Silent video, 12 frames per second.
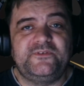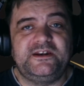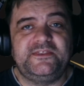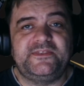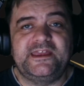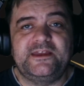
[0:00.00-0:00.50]
of
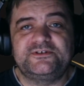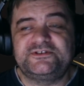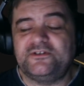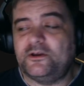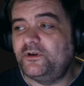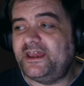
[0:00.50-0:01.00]
anything else
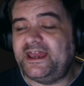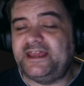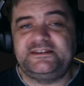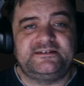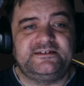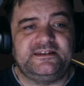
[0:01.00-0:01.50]
that I want to
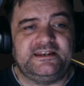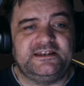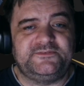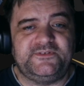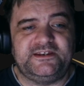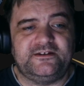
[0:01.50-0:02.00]
add in
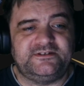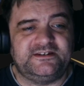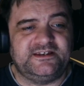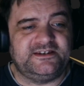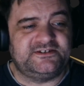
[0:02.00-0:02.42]
this video today.